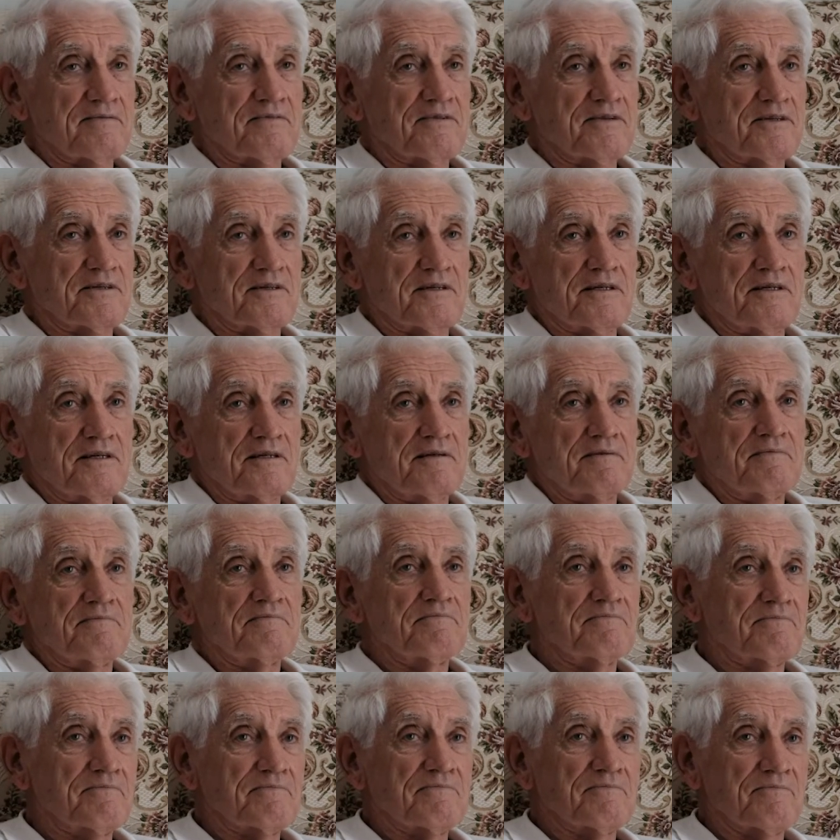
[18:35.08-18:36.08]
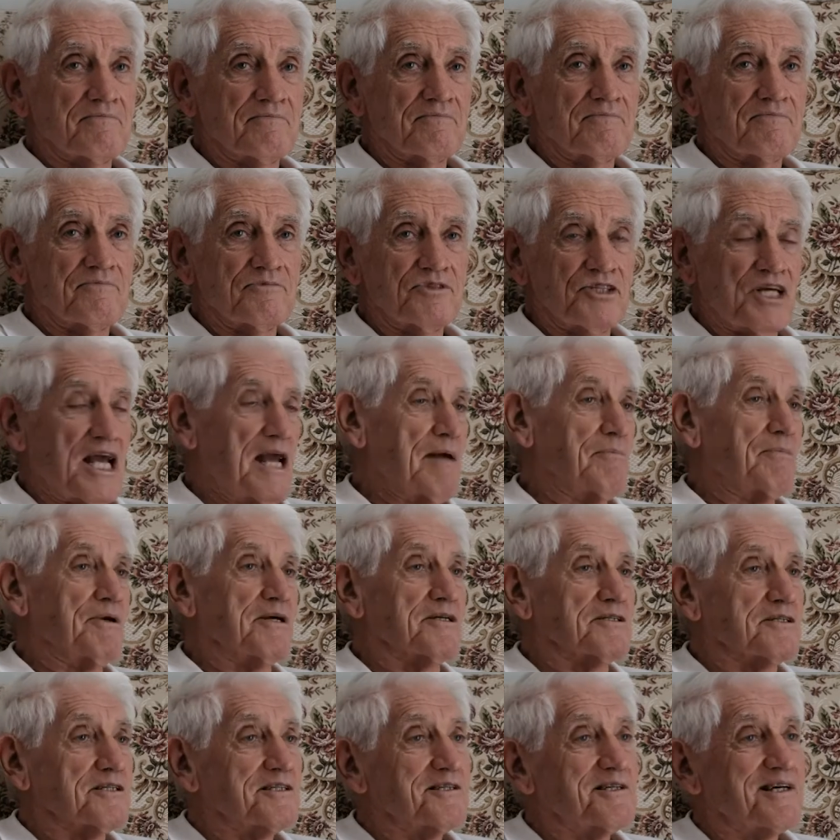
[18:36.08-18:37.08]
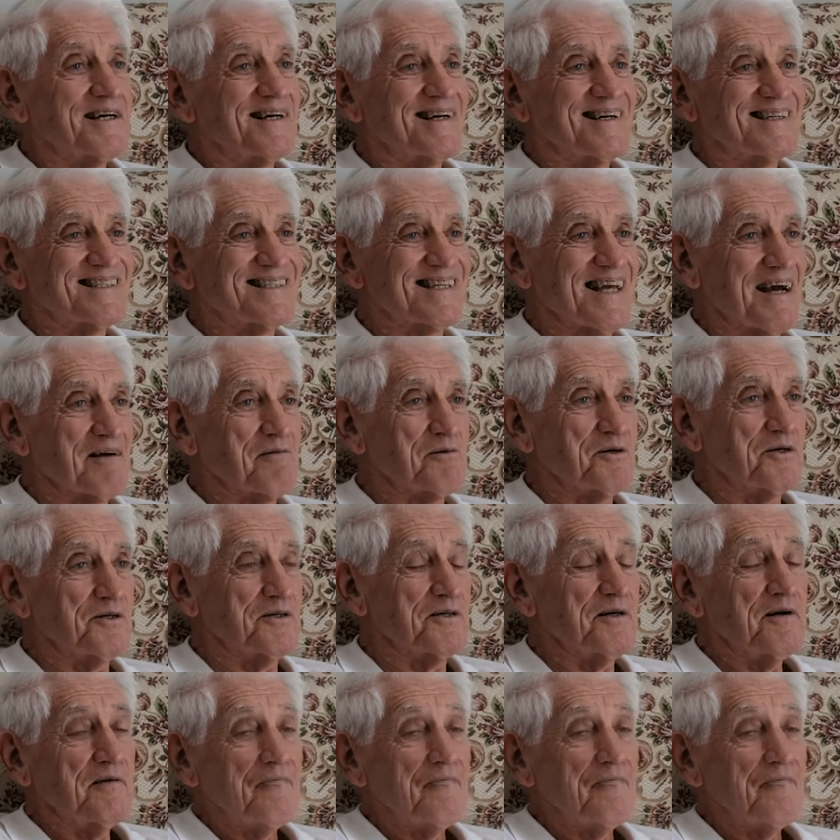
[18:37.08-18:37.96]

the champions as they were.